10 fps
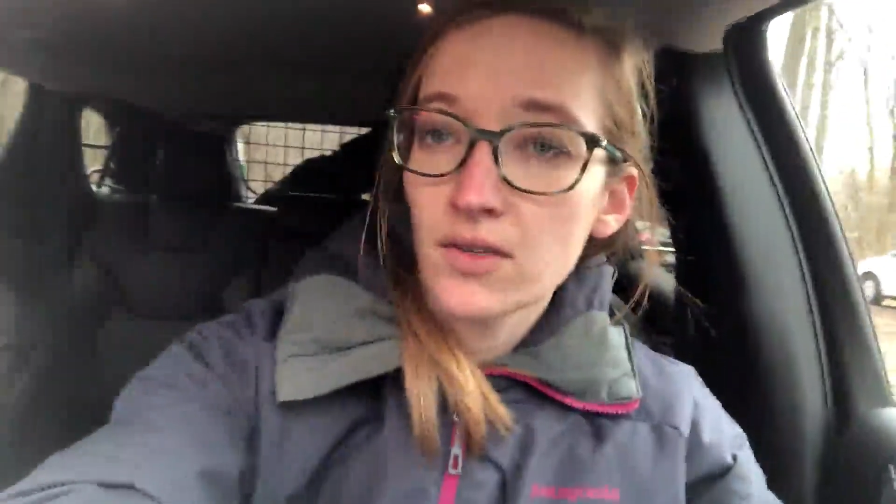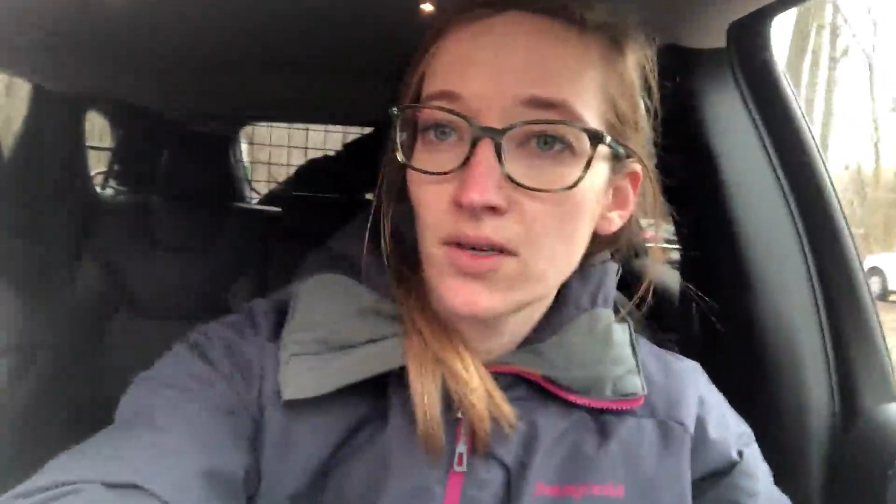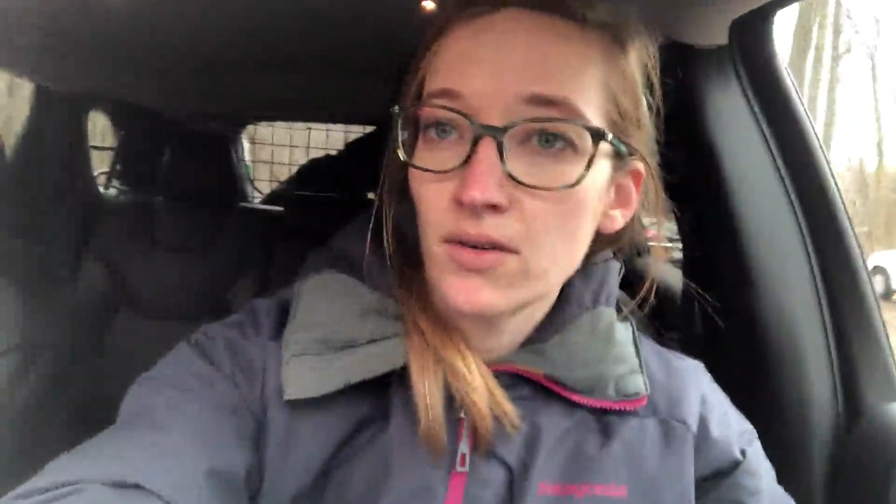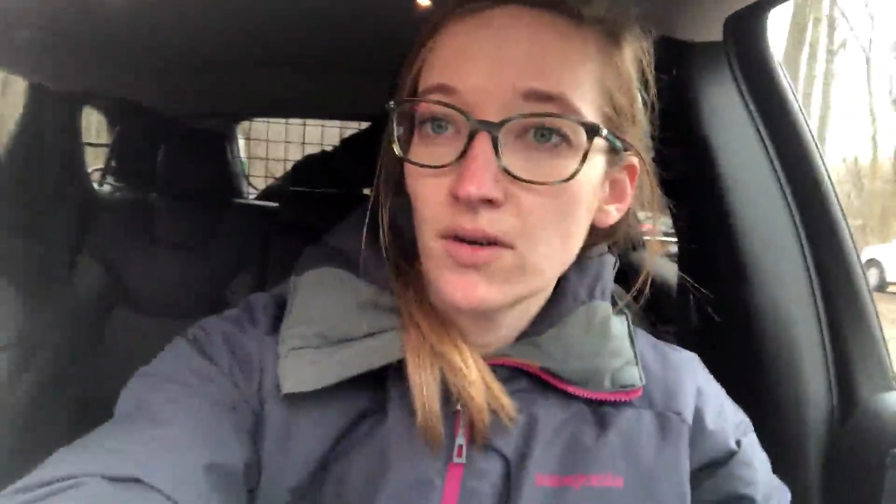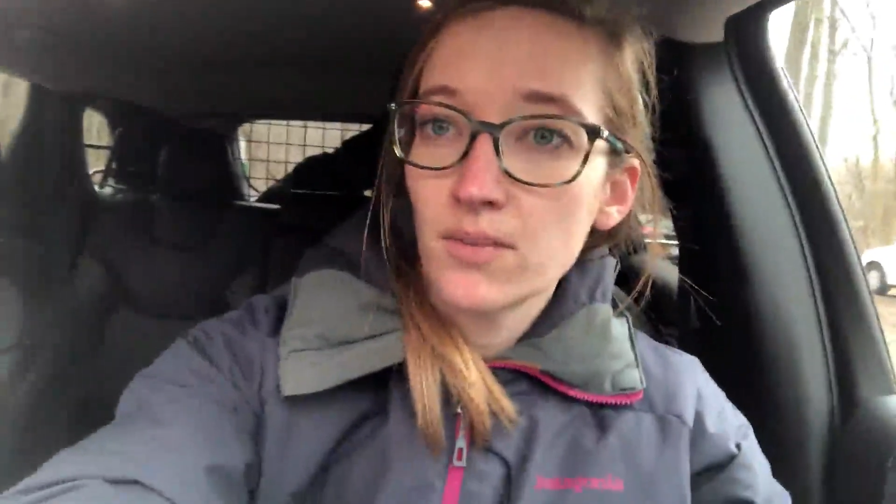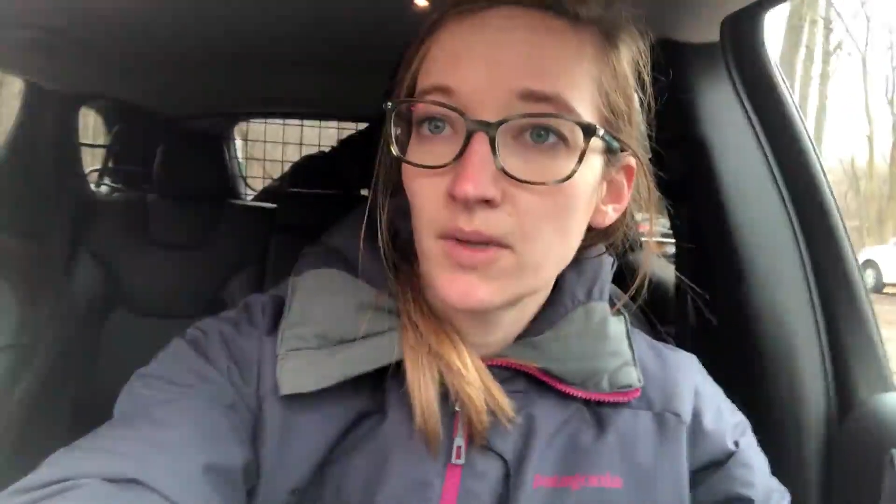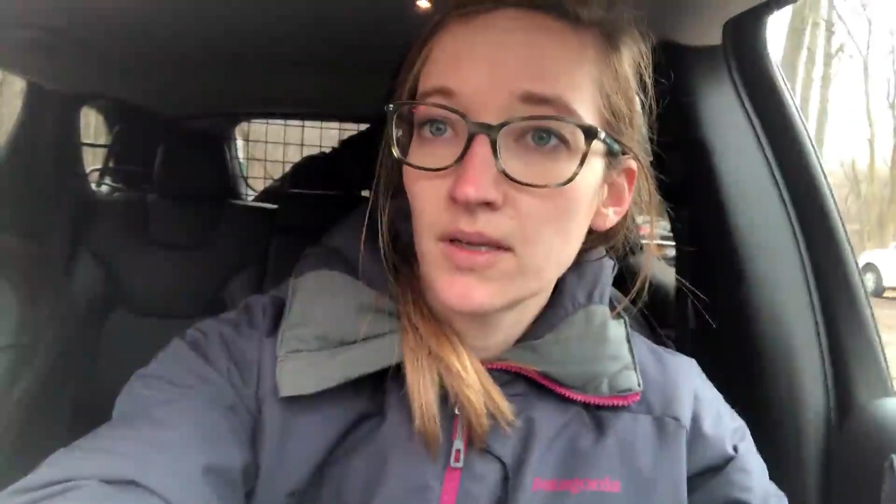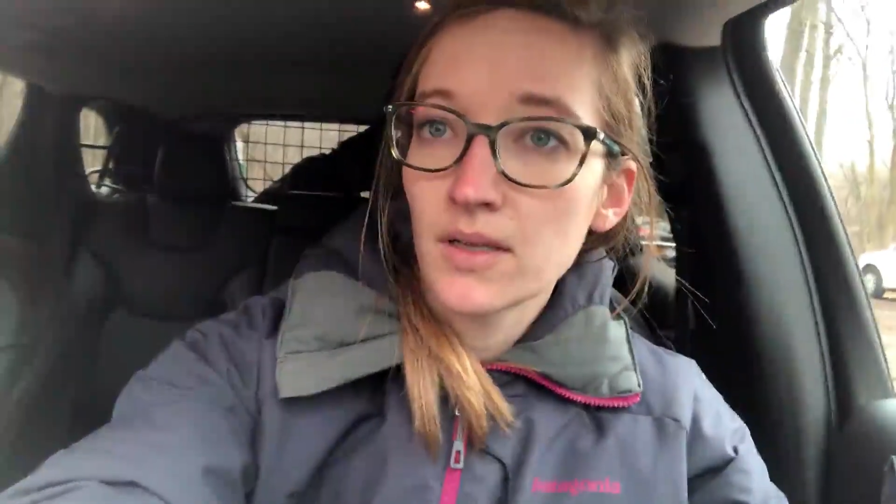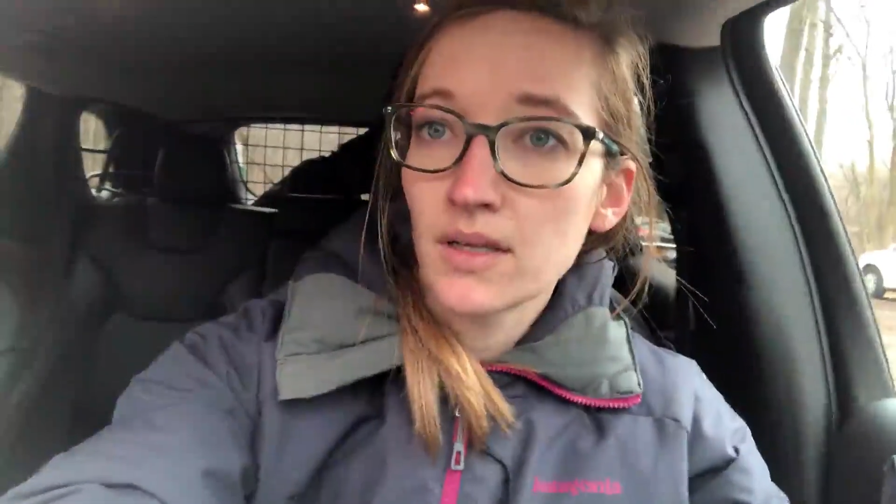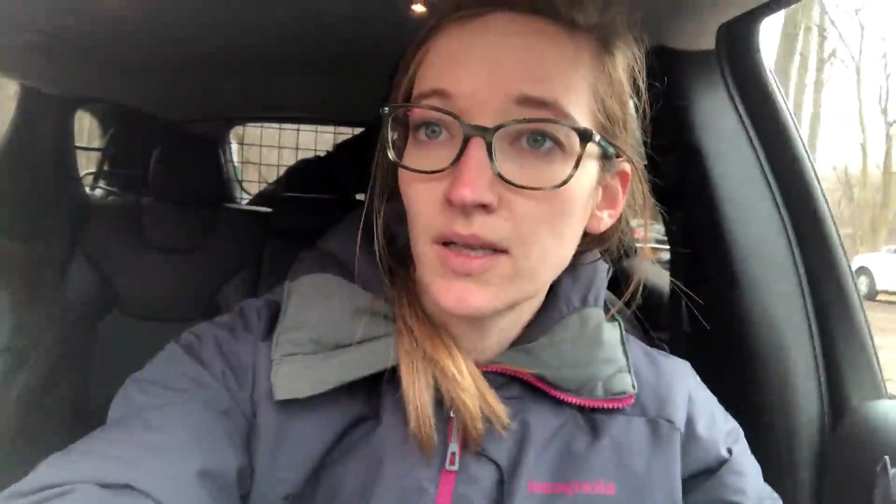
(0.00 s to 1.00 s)
to go home
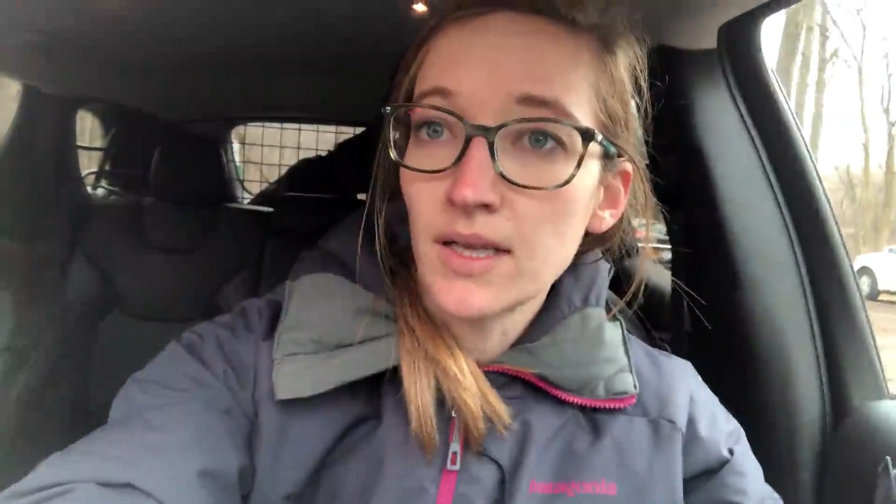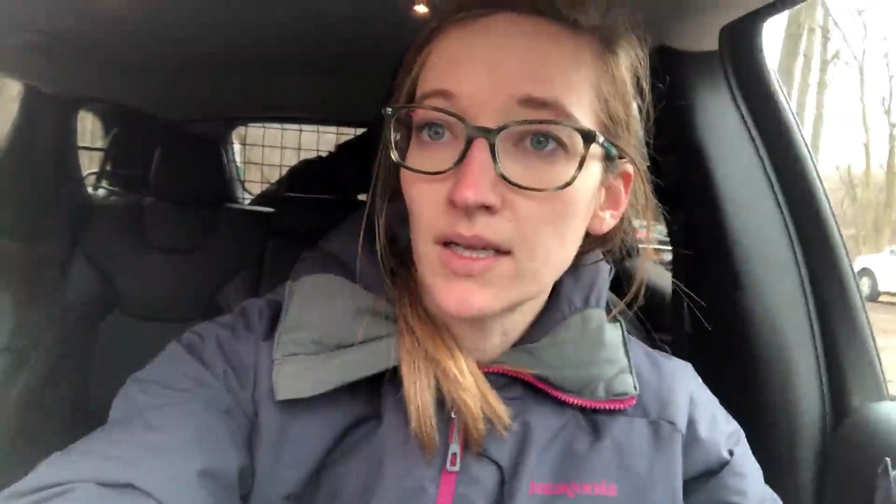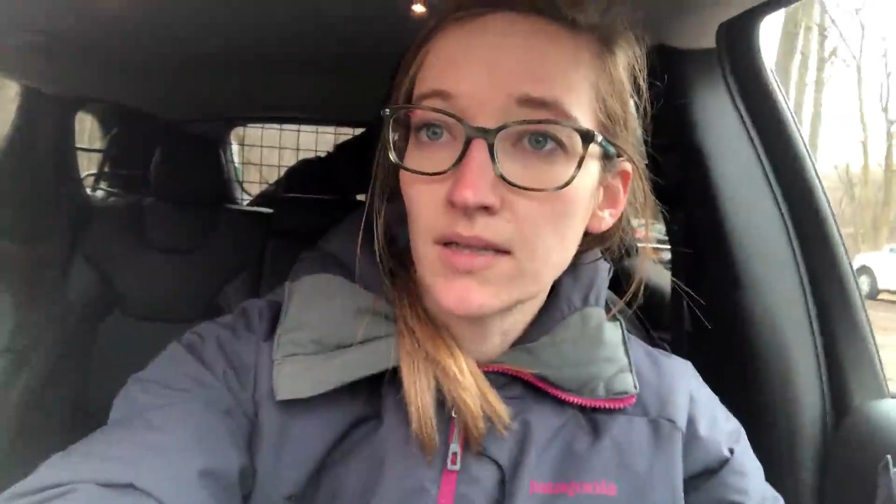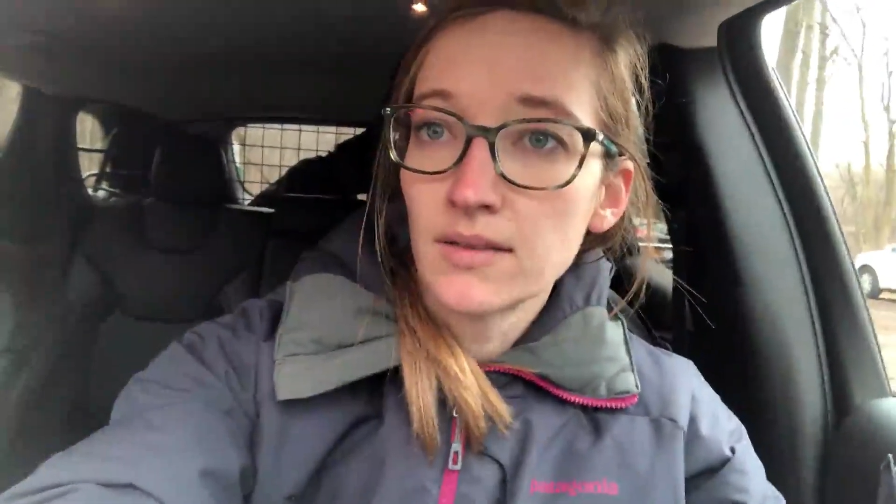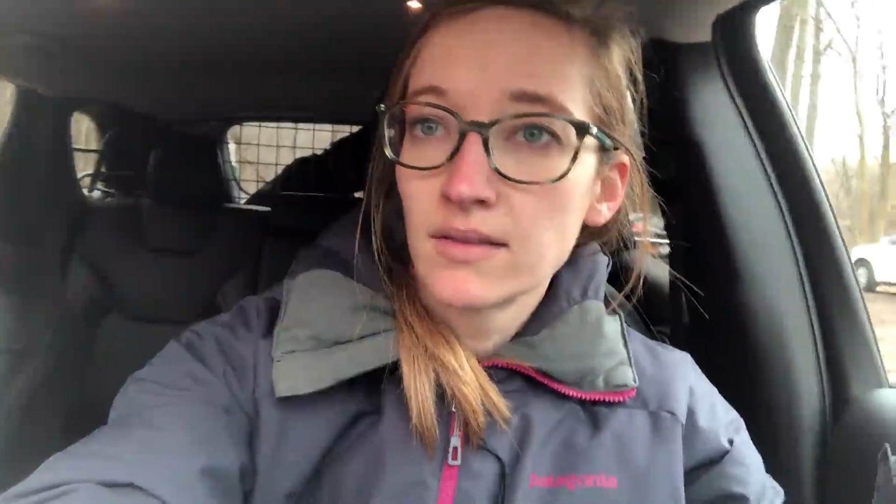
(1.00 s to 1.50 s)
and clean.